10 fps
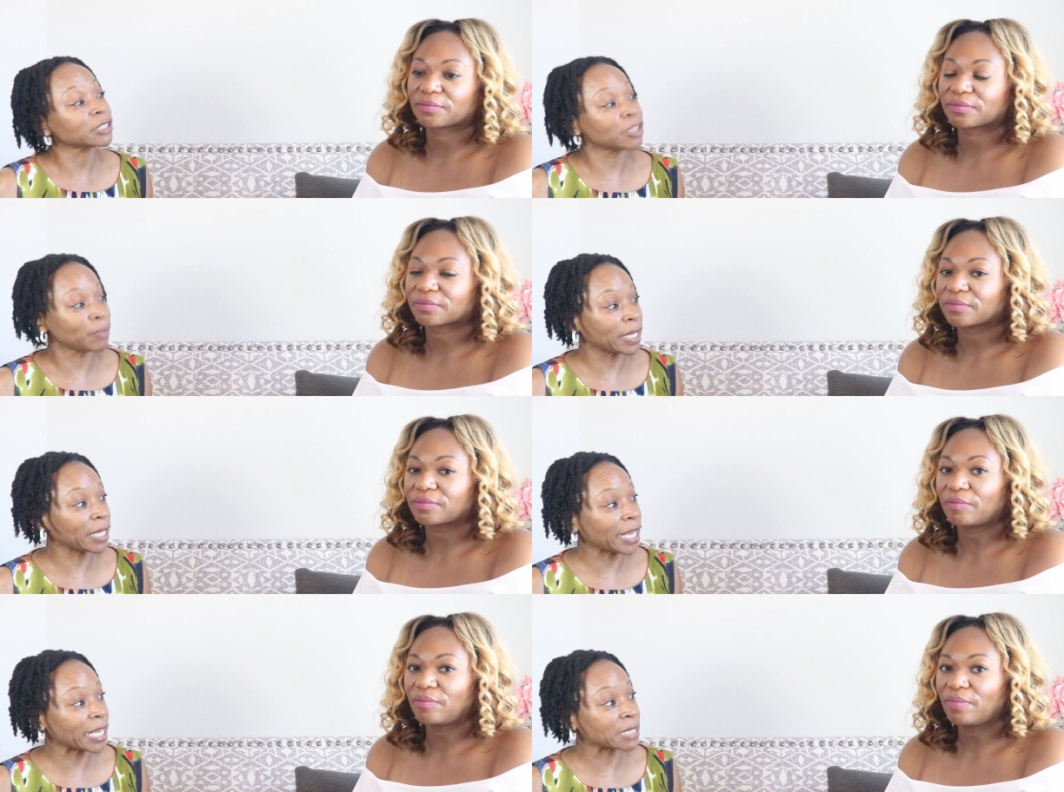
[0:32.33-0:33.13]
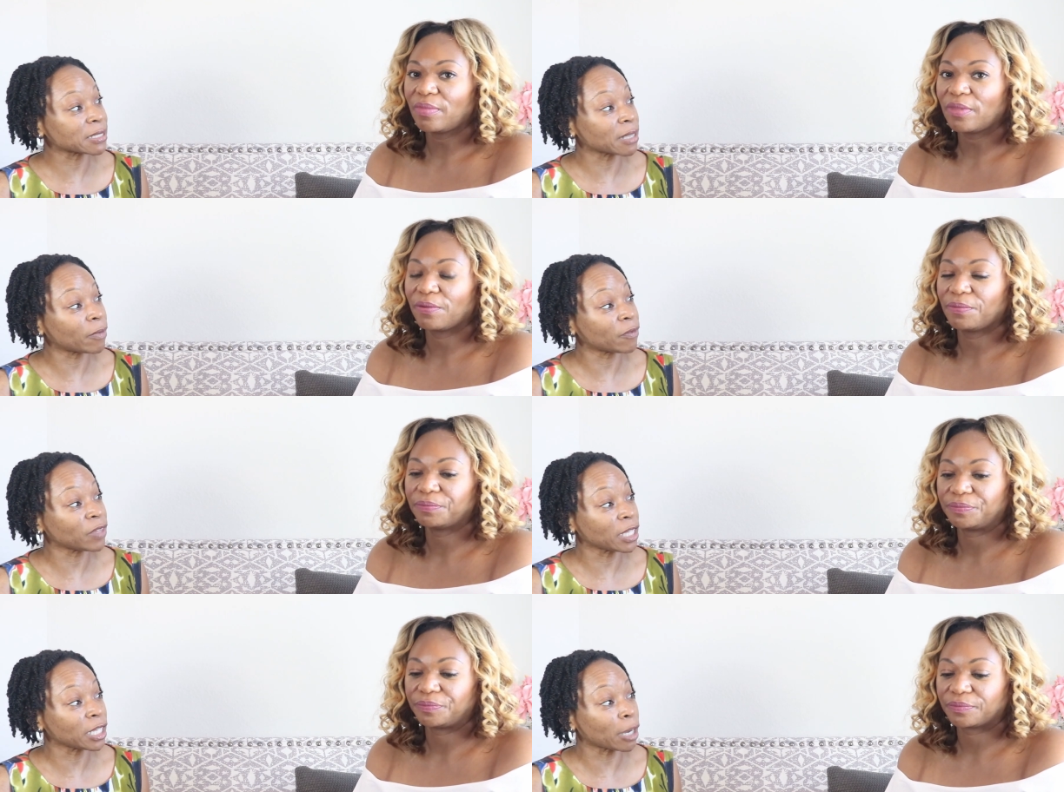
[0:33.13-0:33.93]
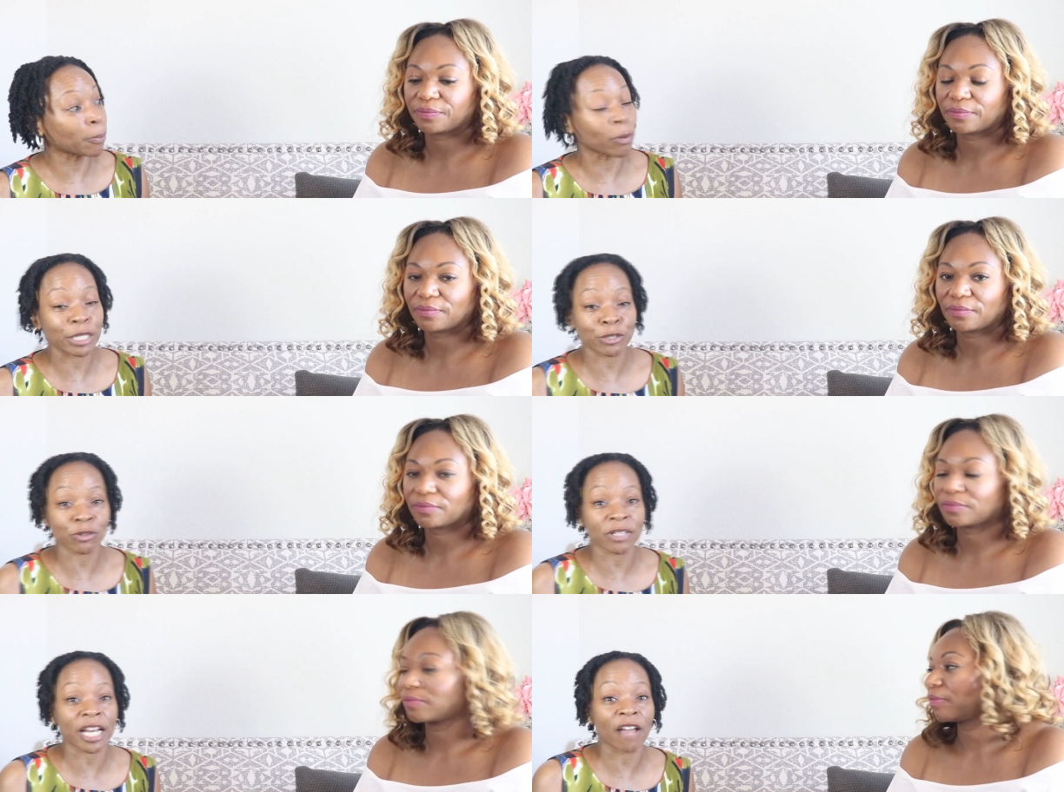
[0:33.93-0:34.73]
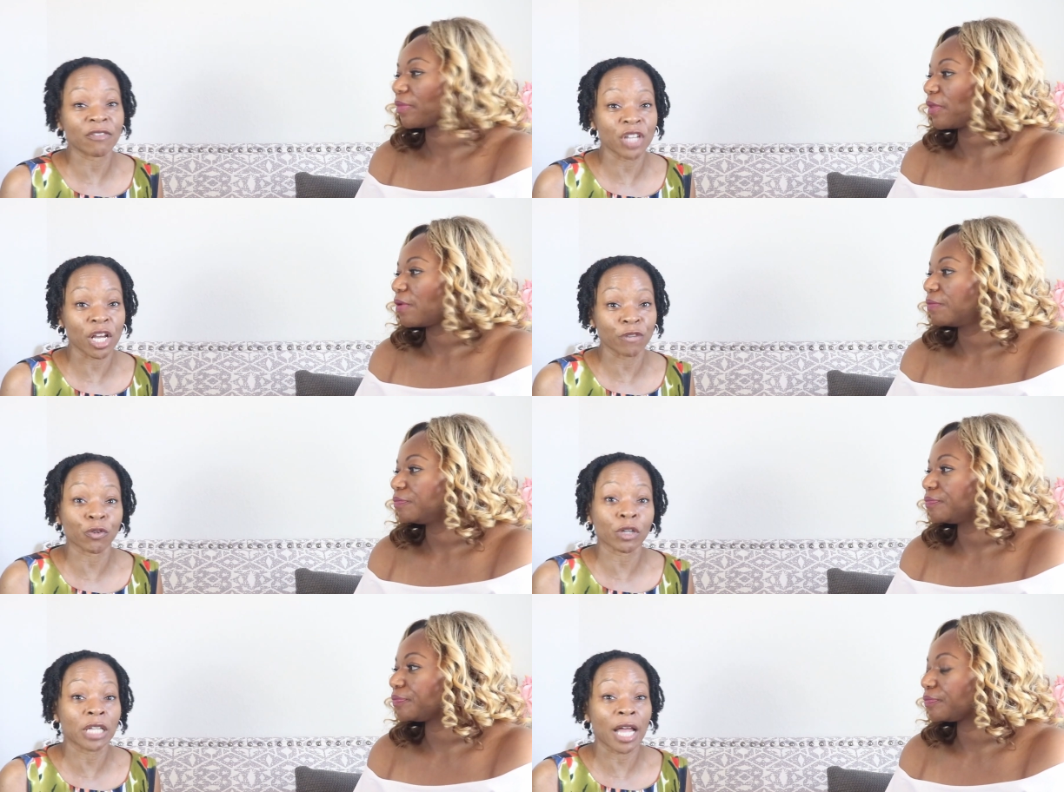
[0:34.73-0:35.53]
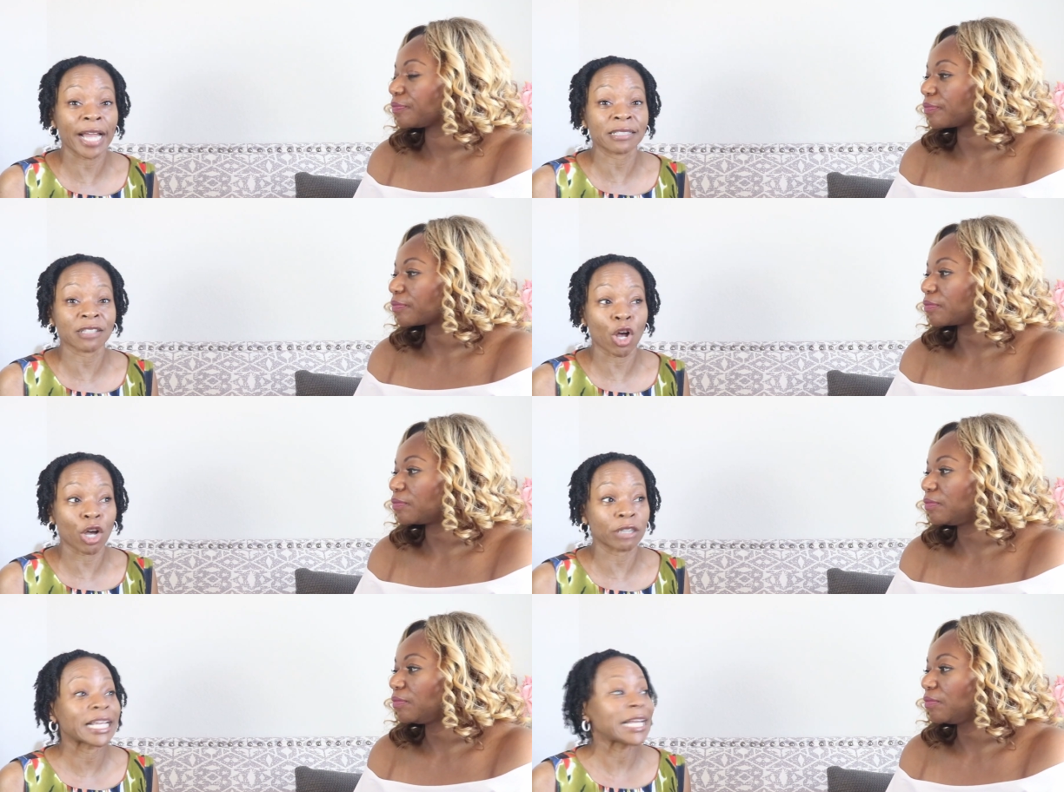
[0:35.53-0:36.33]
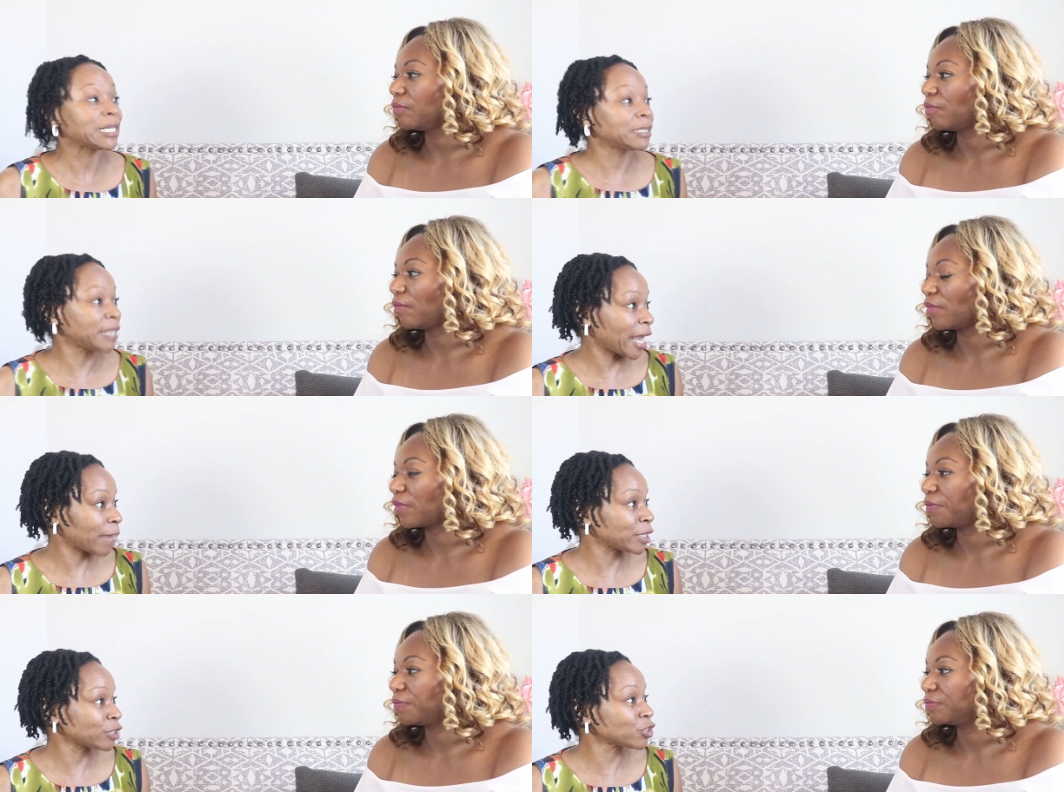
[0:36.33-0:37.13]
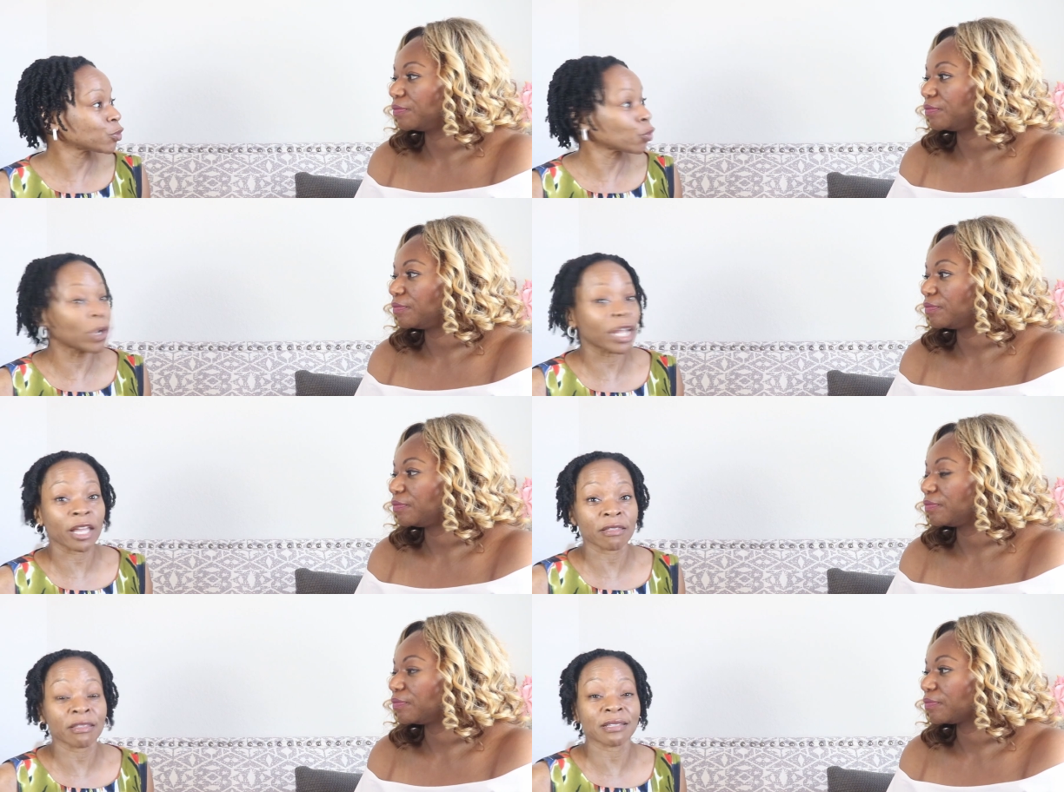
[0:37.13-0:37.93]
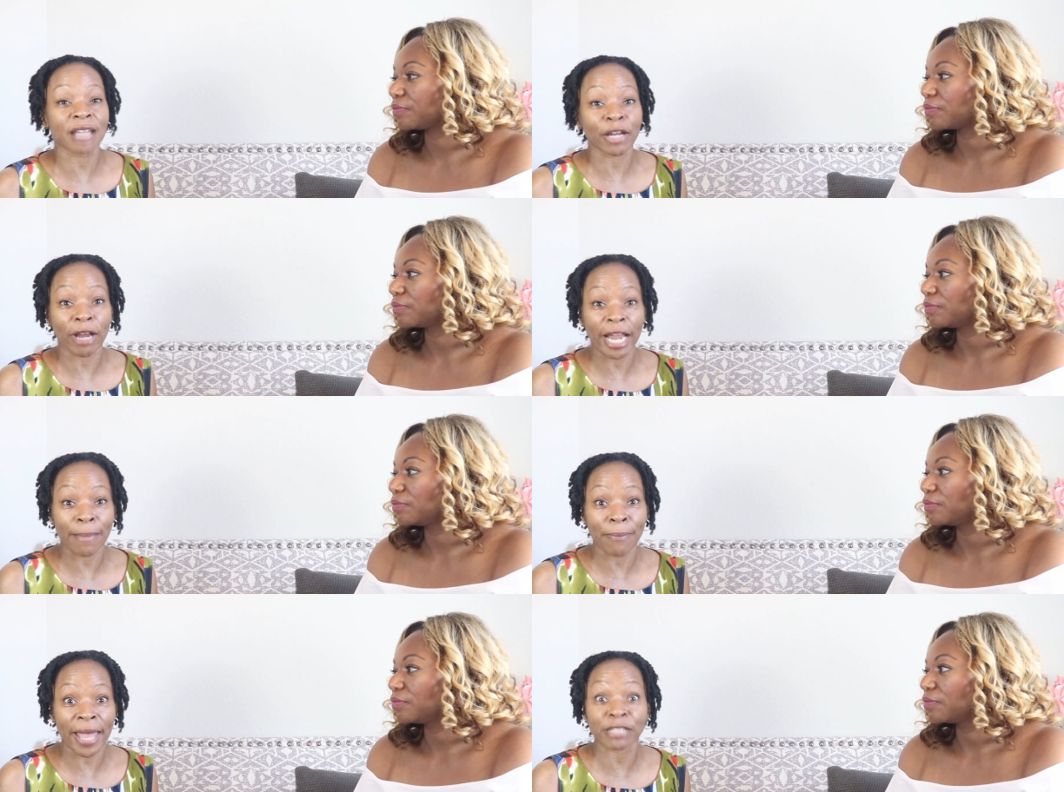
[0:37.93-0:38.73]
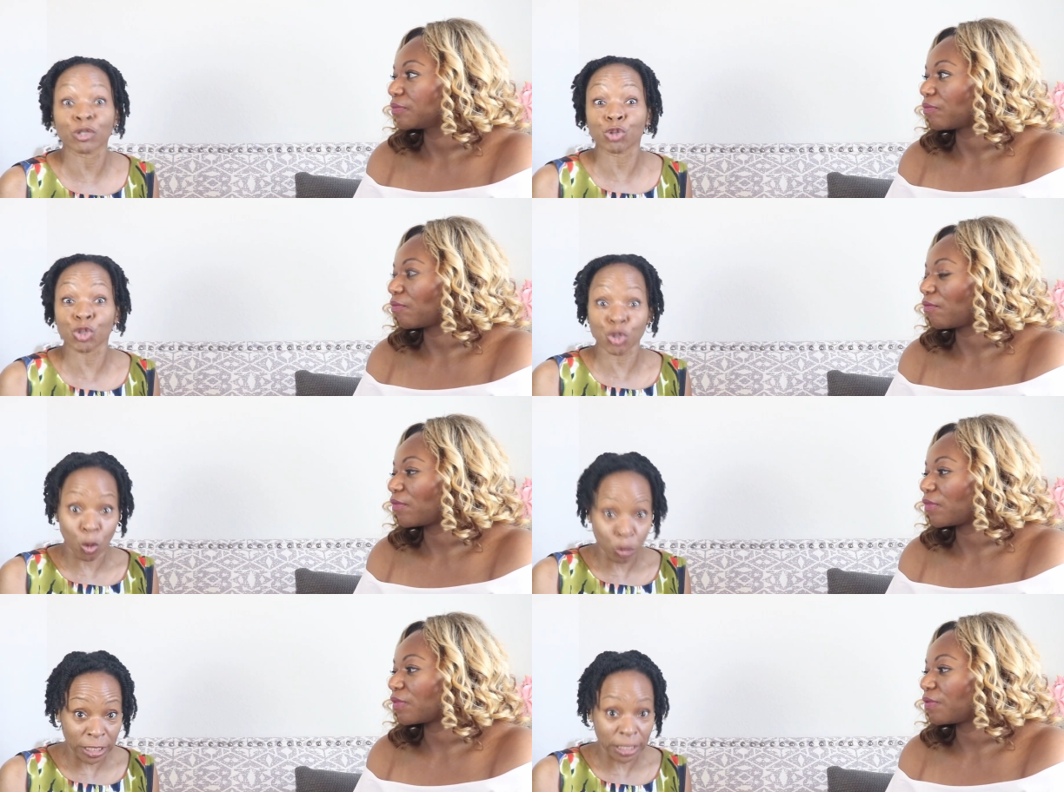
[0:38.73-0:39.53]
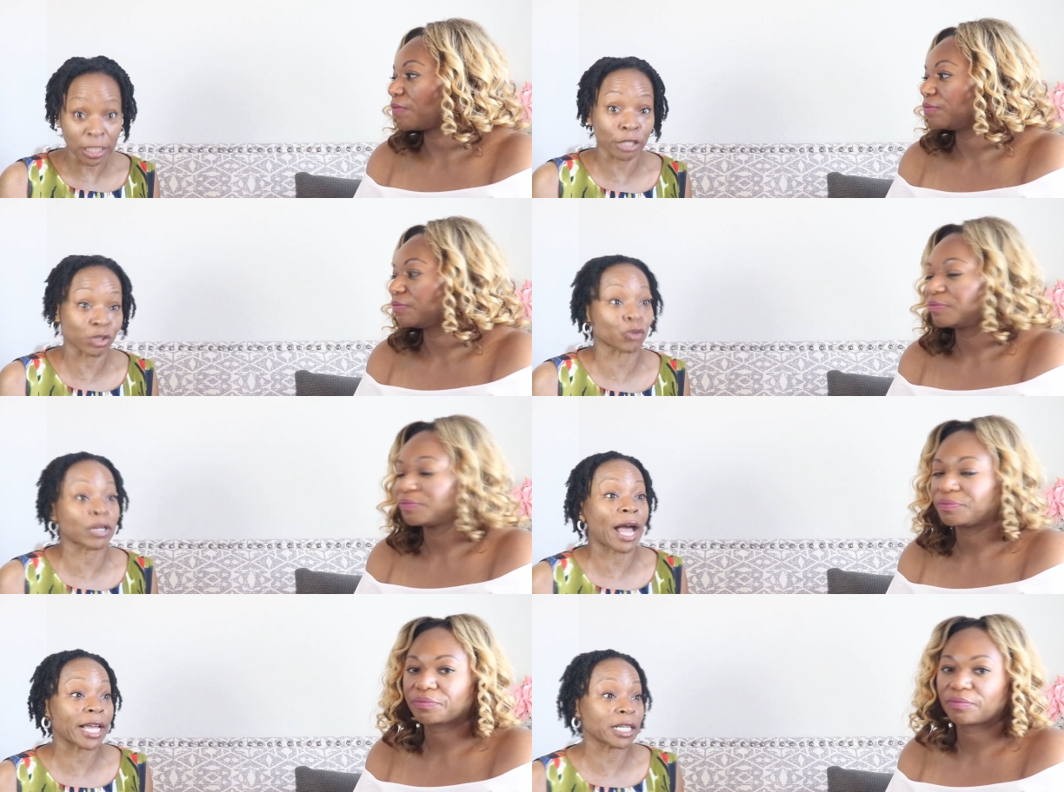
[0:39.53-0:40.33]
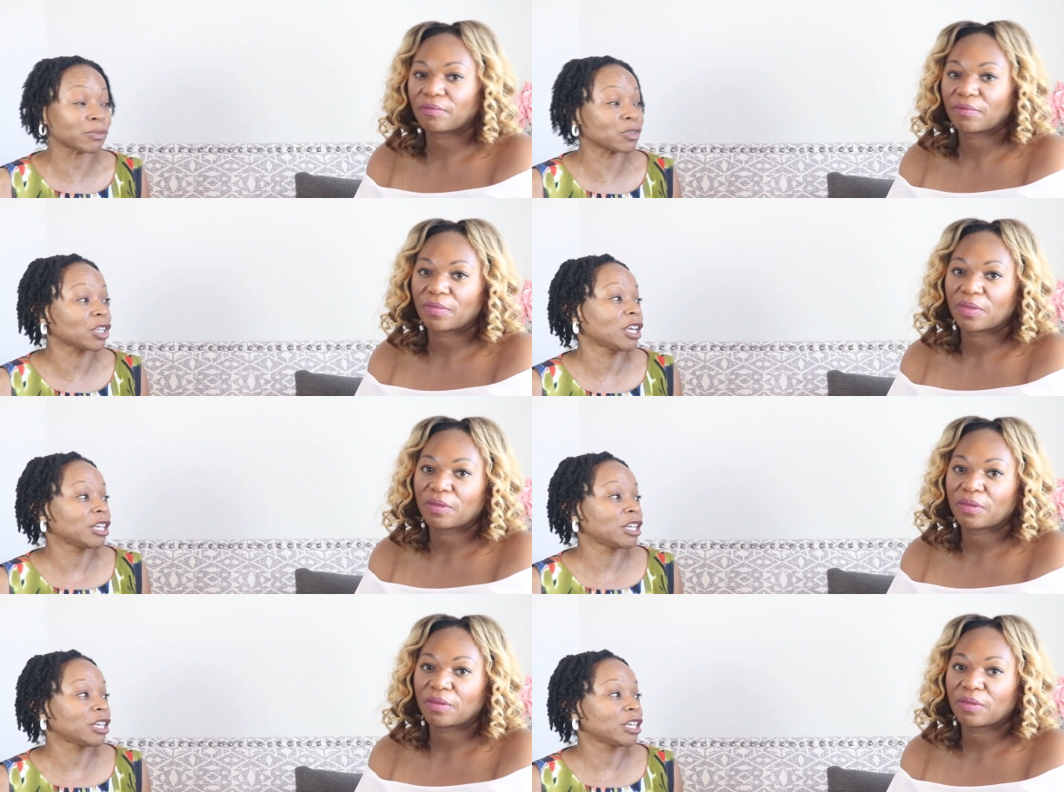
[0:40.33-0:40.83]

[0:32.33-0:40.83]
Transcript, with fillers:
Speaker 1: to me in some of the appraisals that I've done for clients on damage with designer handbags or stolen luxury items.